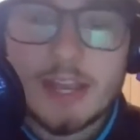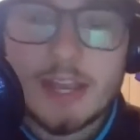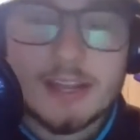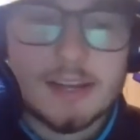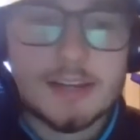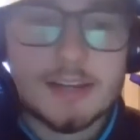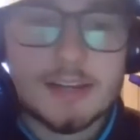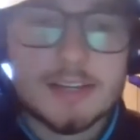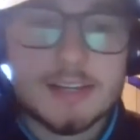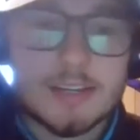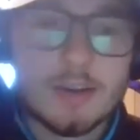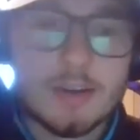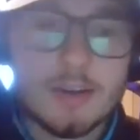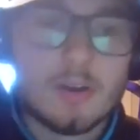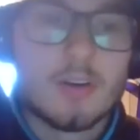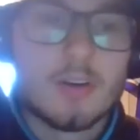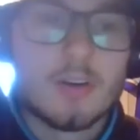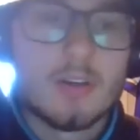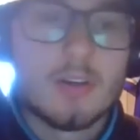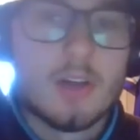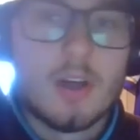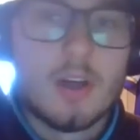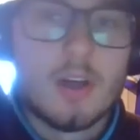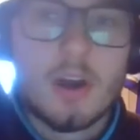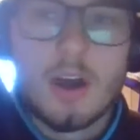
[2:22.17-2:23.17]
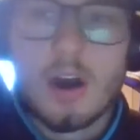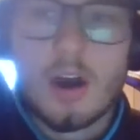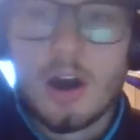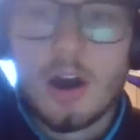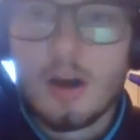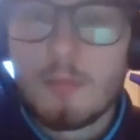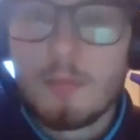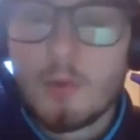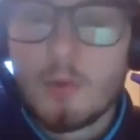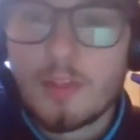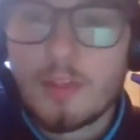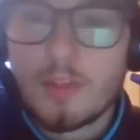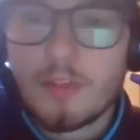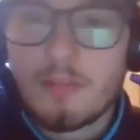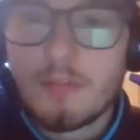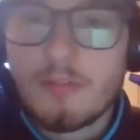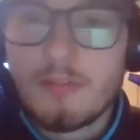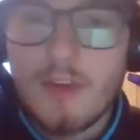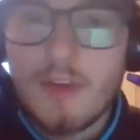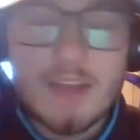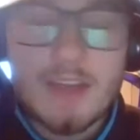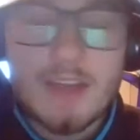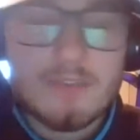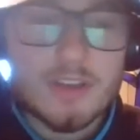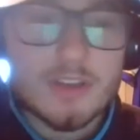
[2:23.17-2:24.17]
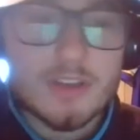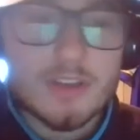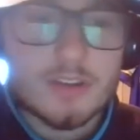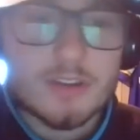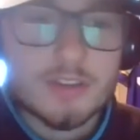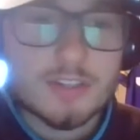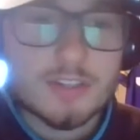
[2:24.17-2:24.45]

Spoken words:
get a deal more than 5 years.